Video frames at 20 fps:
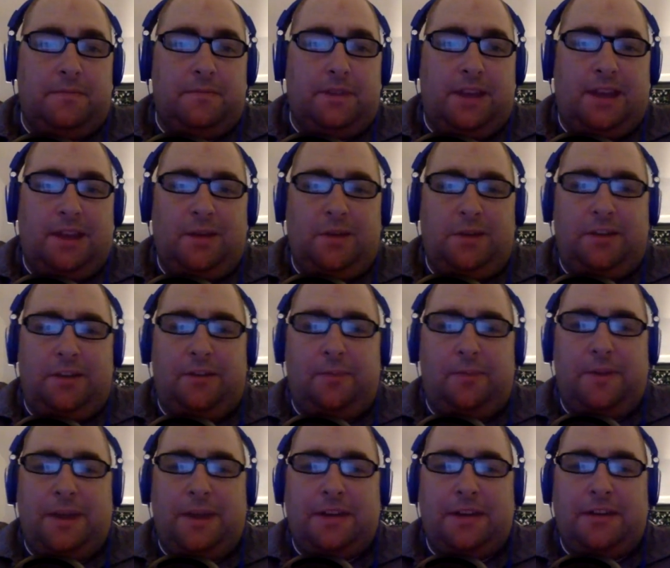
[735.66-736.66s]
I don't
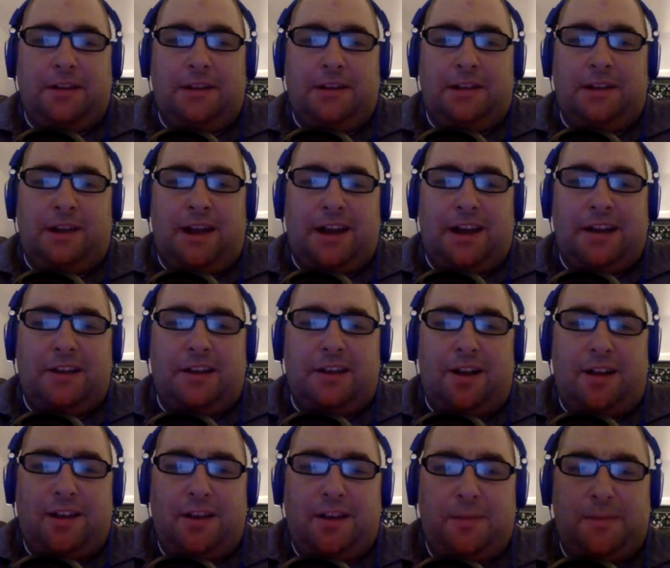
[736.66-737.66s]
expect a lot of
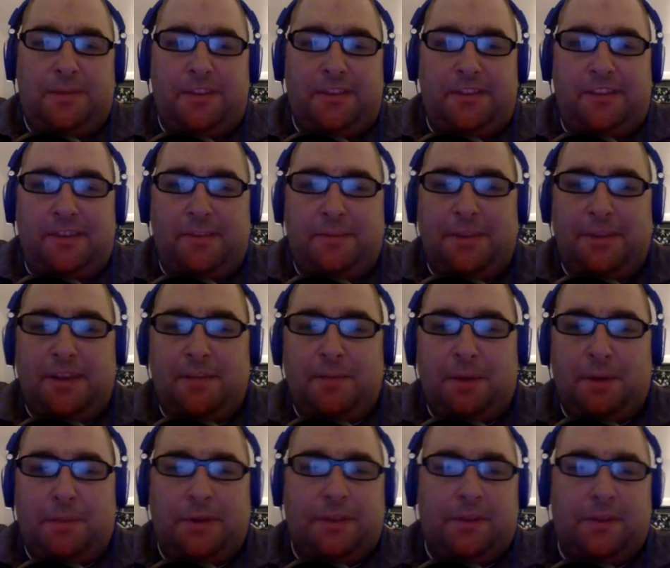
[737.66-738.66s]
call ups in
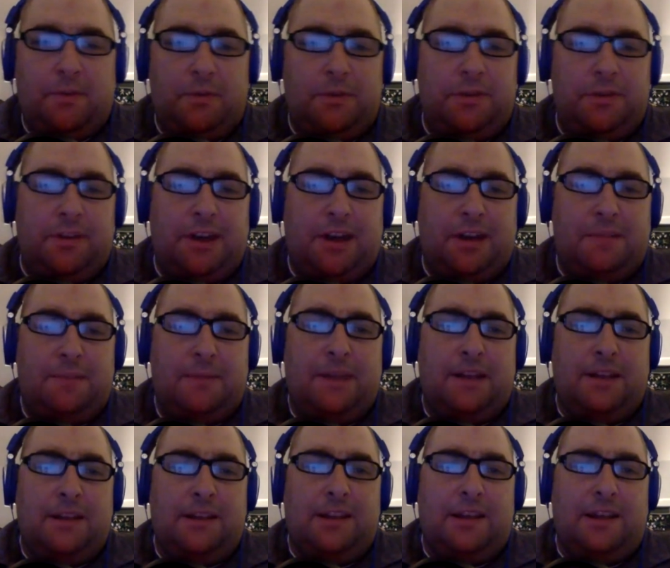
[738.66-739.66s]
September, but there will not be
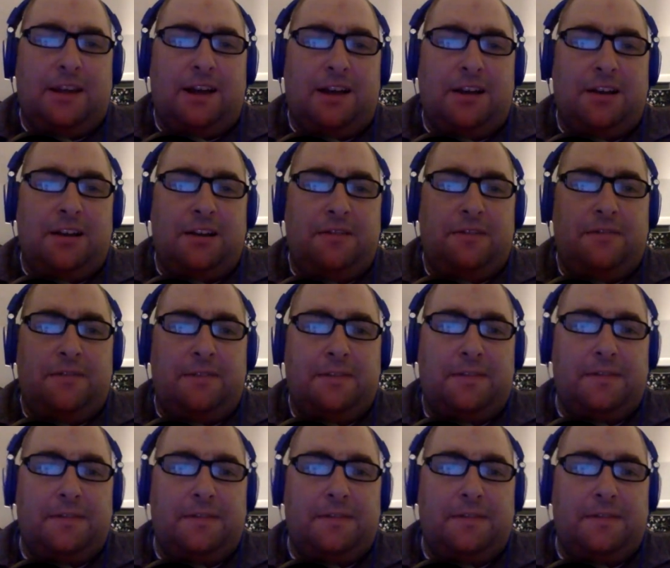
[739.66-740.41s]
a lot of.